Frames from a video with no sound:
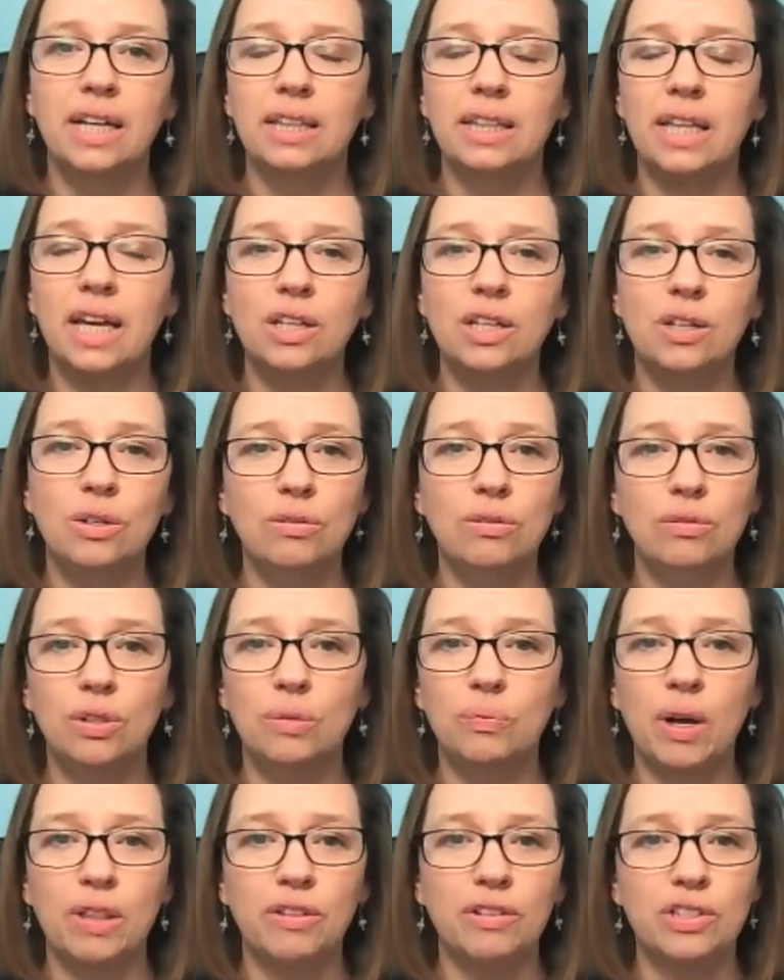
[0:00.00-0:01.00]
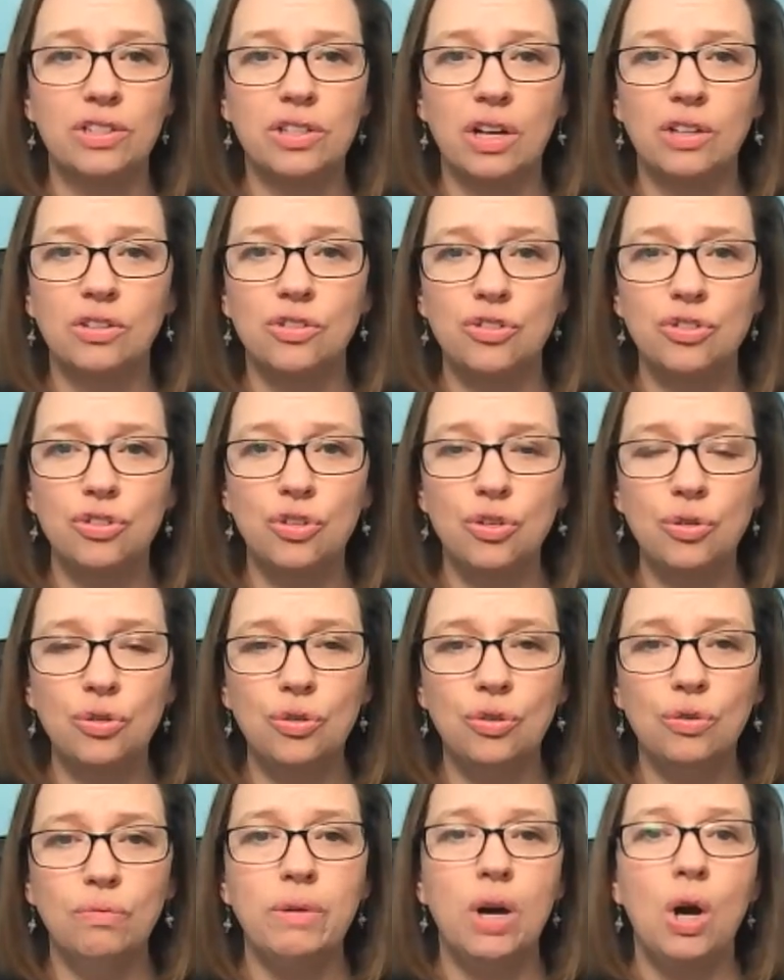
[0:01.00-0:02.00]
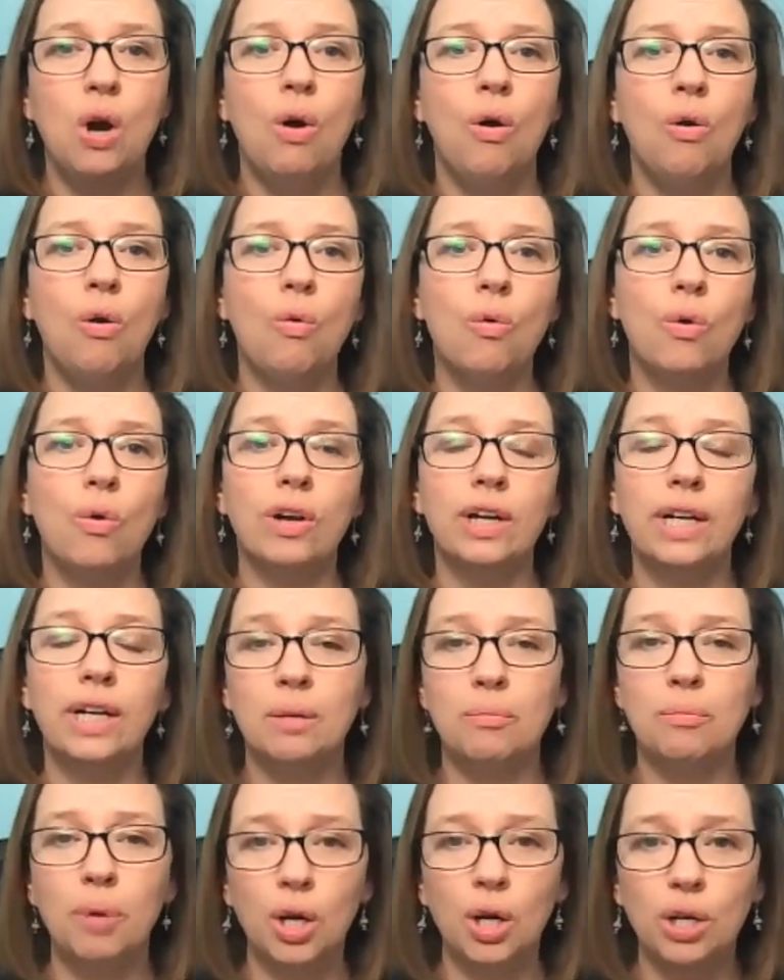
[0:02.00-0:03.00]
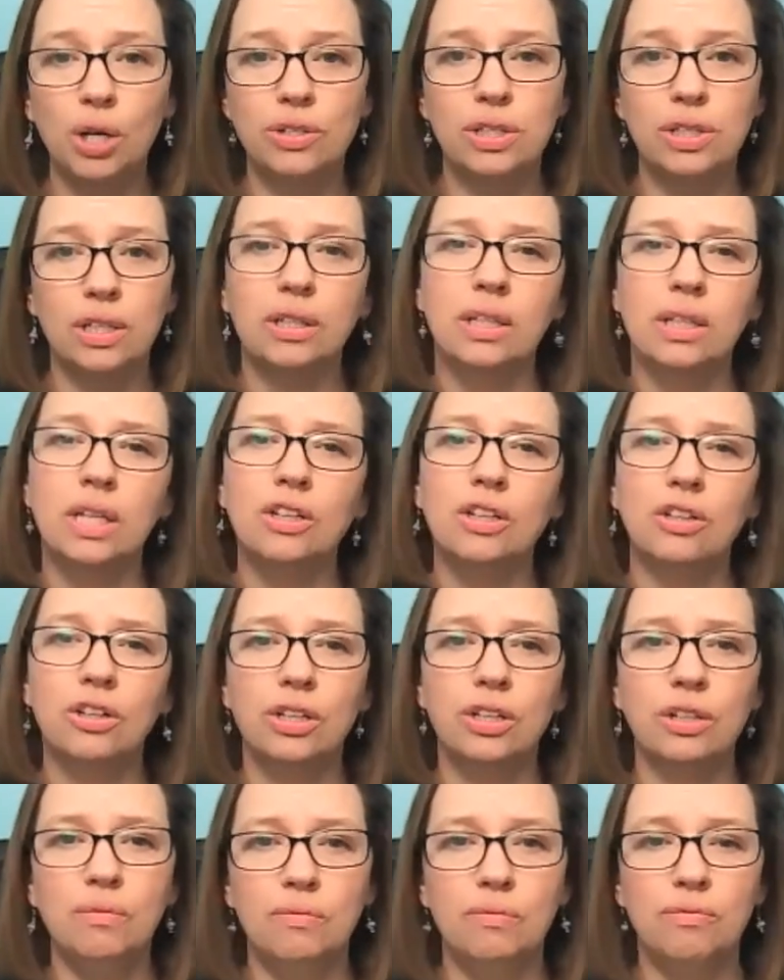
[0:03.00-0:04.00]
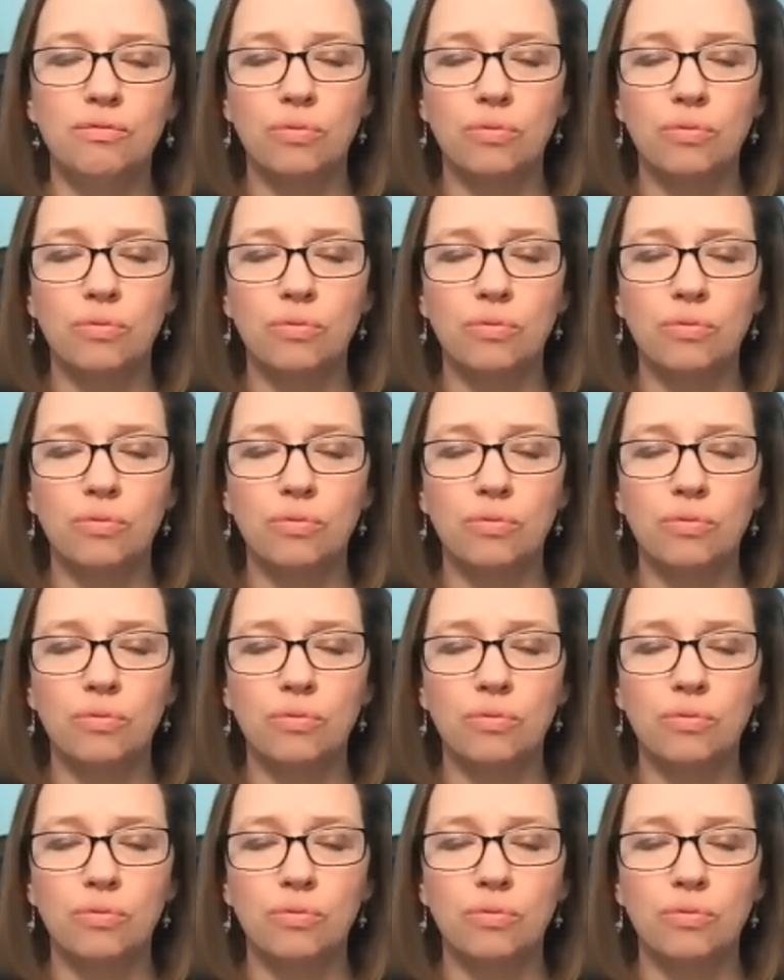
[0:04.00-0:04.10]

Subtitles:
that you whether it's on Zoom or in person, it could